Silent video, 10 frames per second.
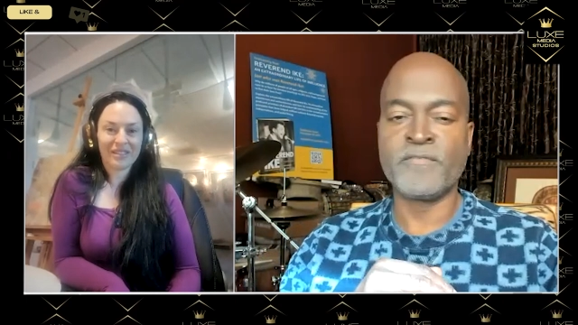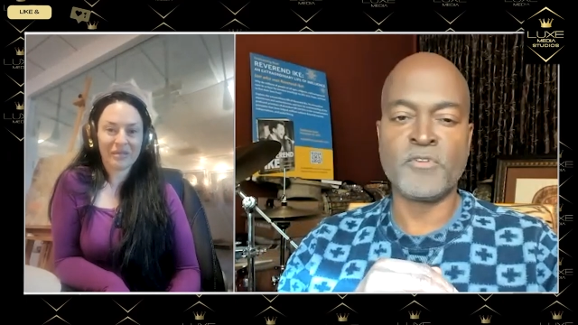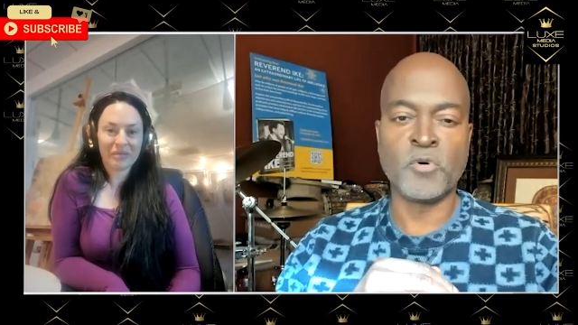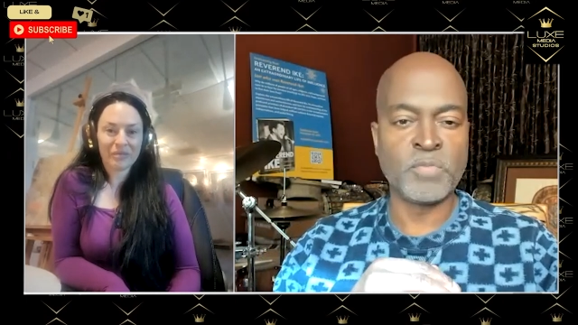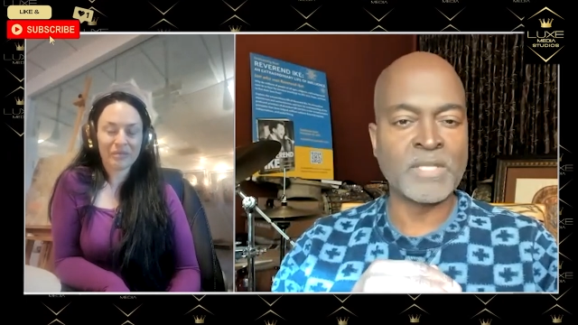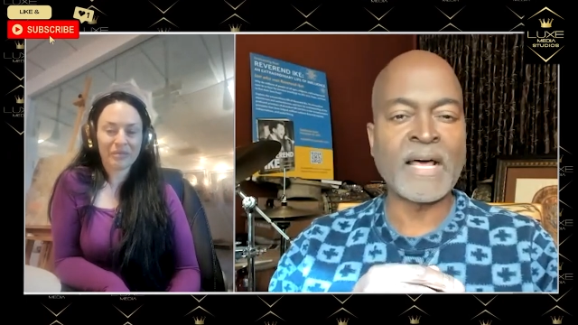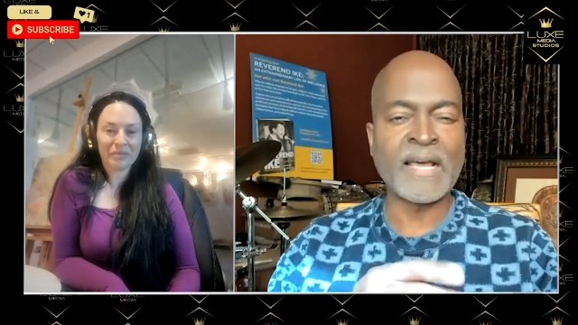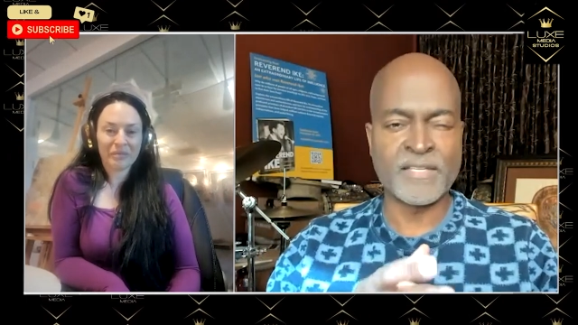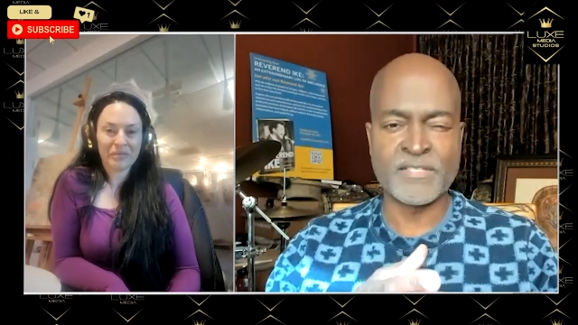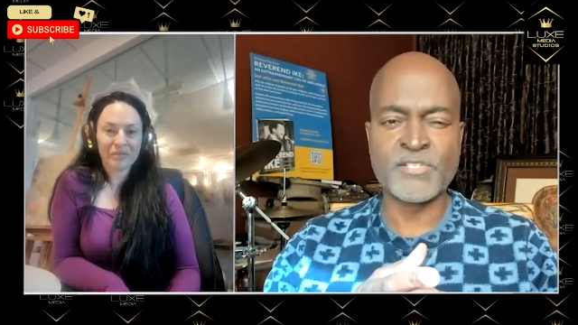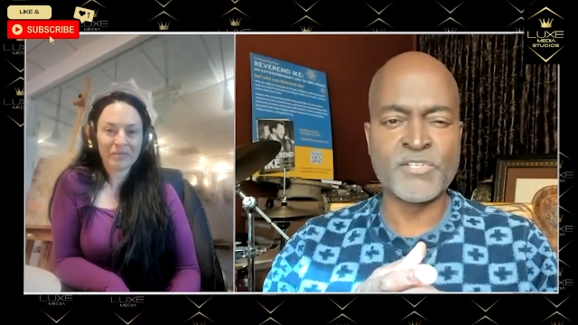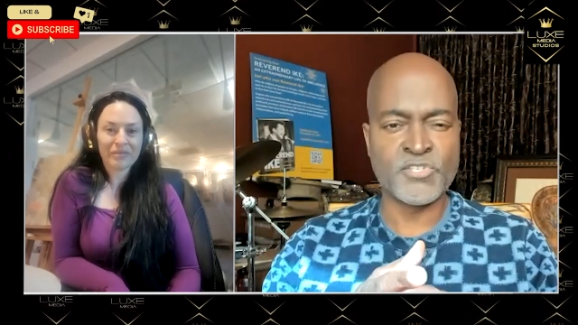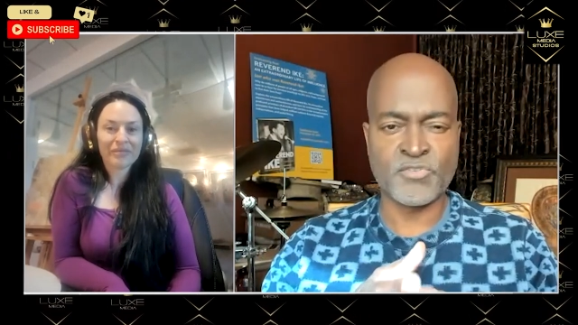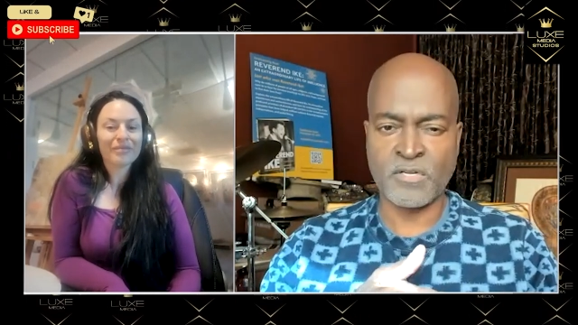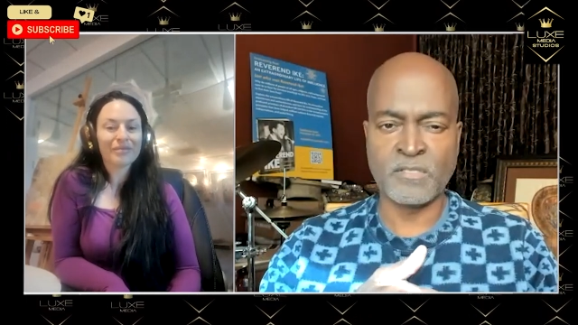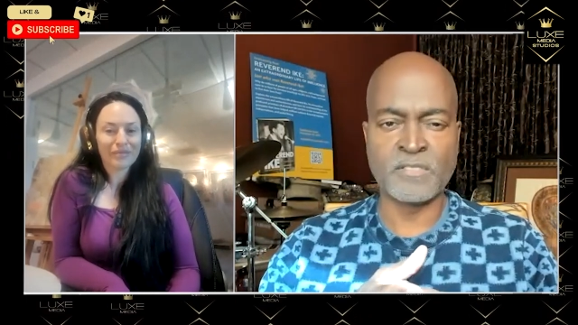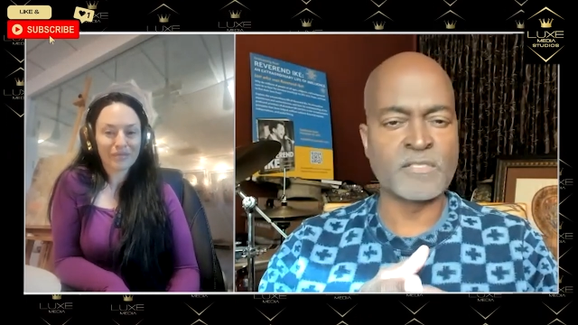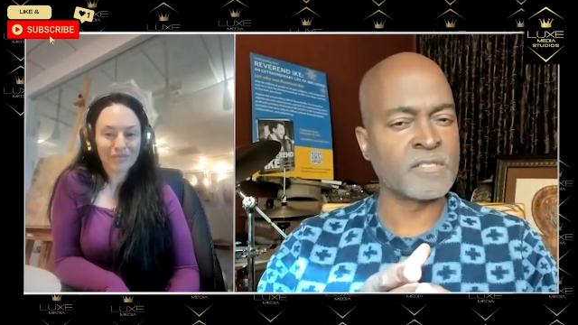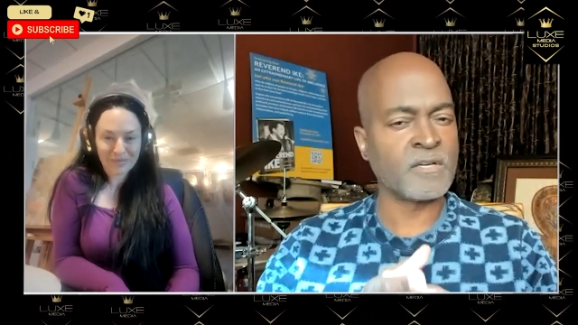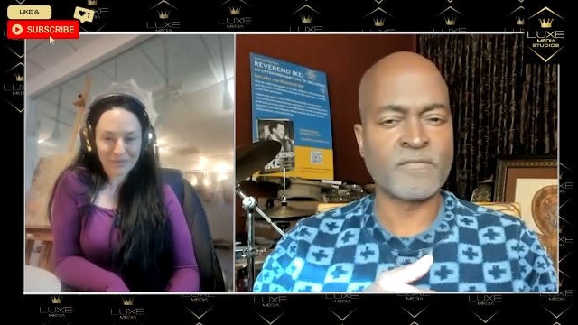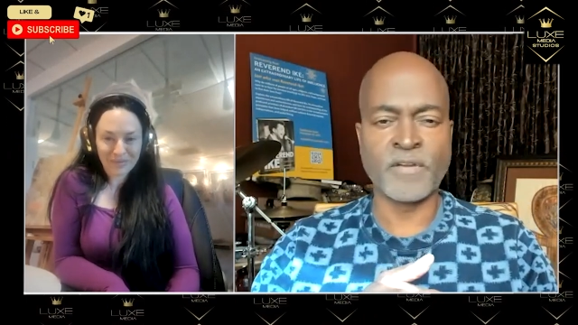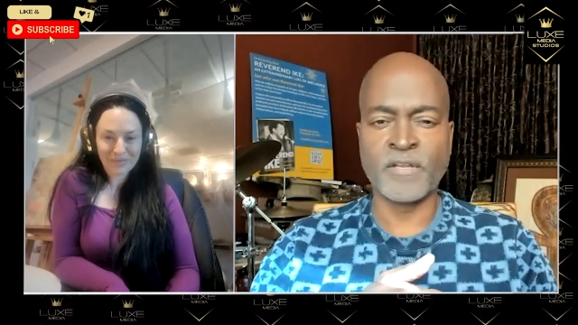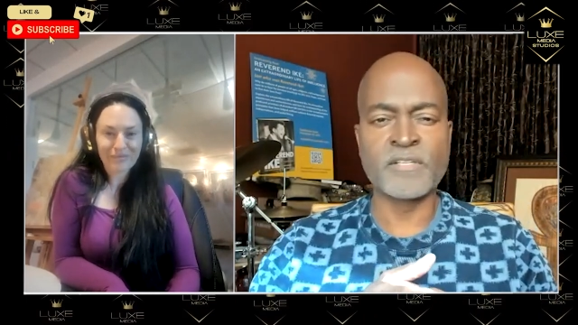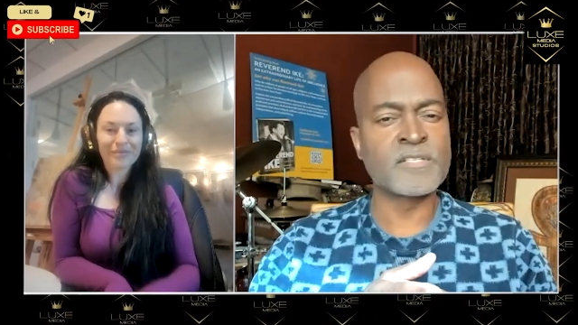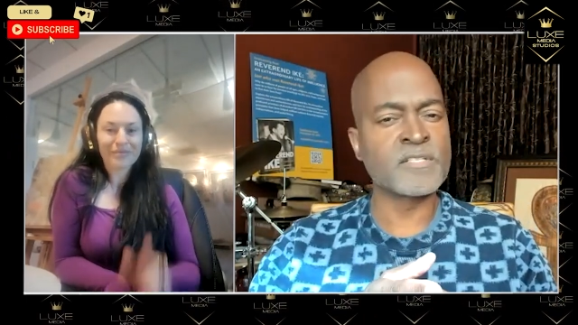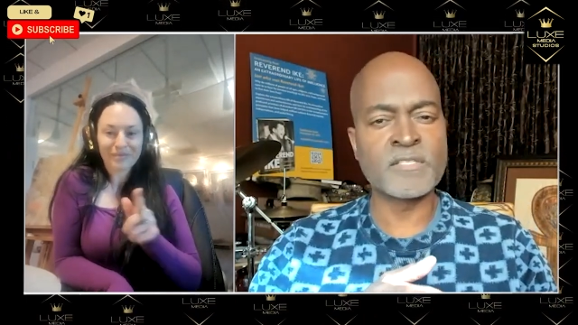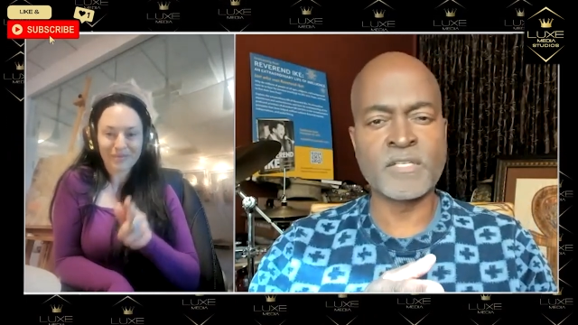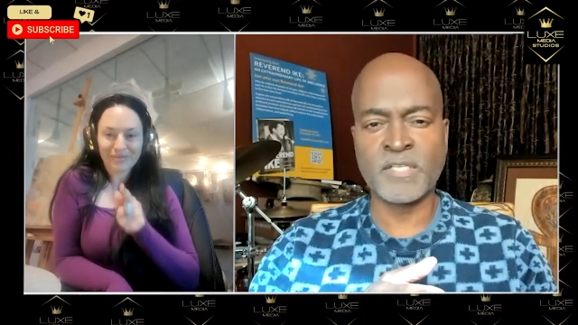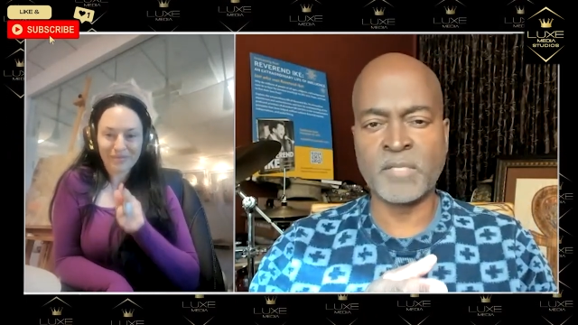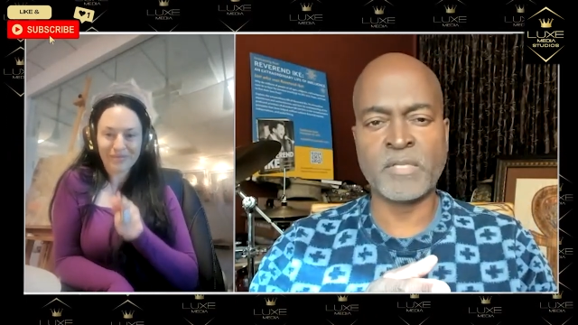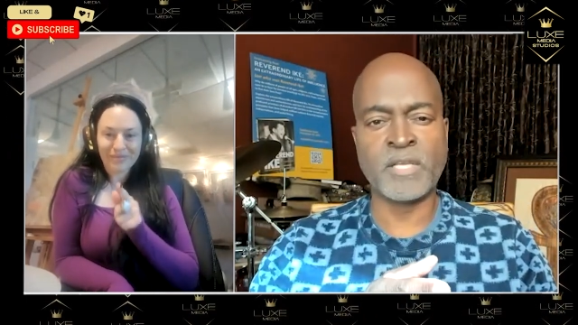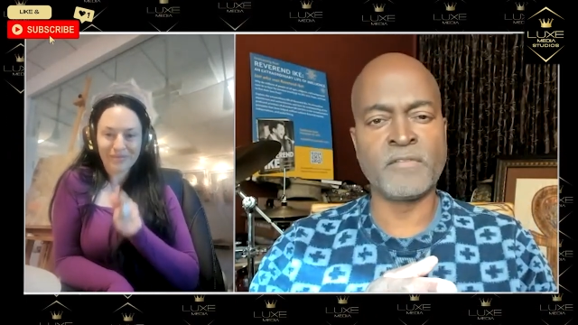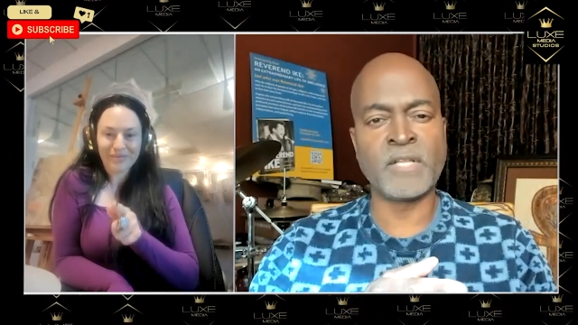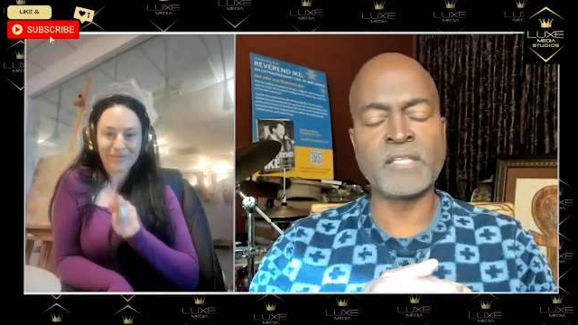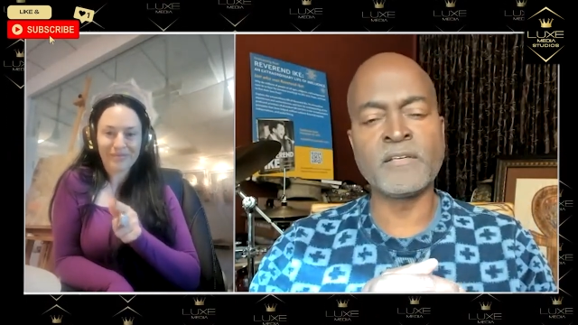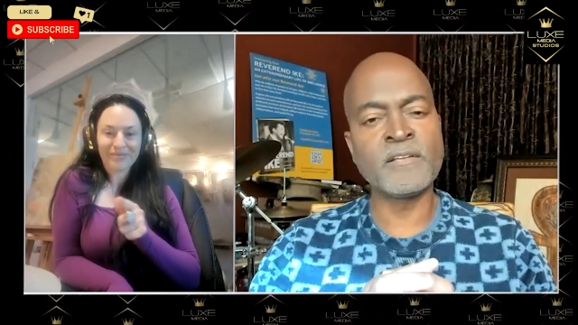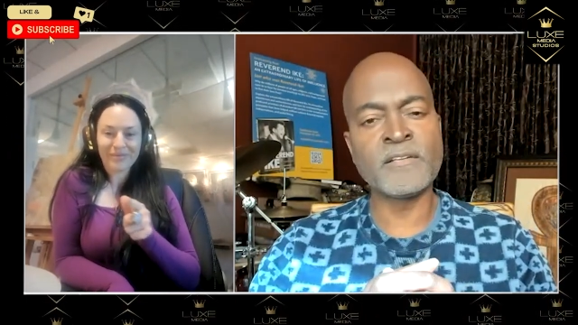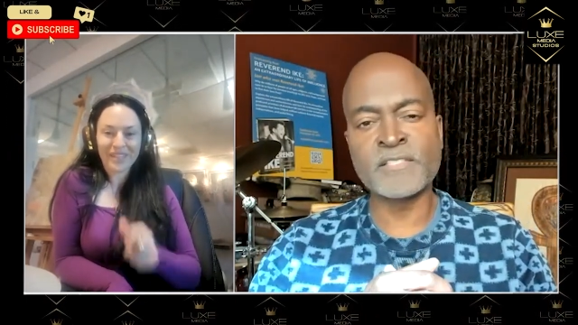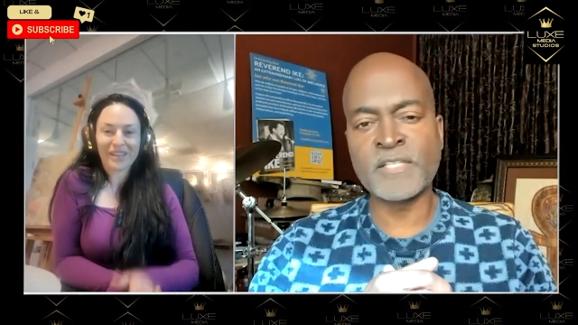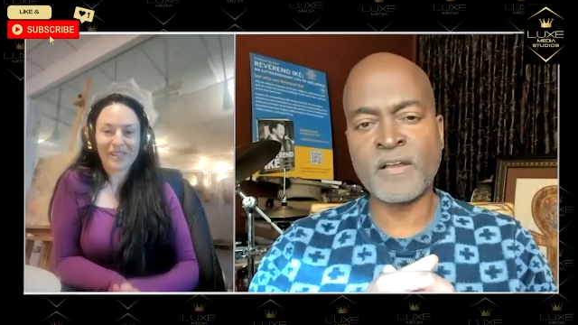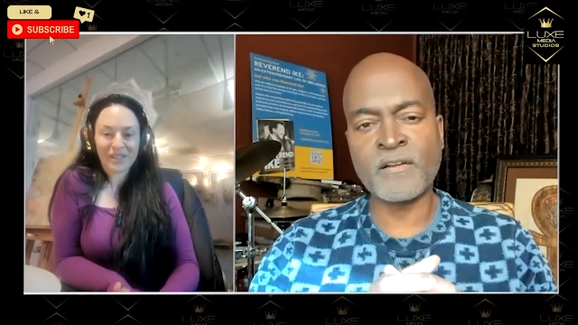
Speaker 1: nobilized struggle and suffering to such a deep level. I look at yes.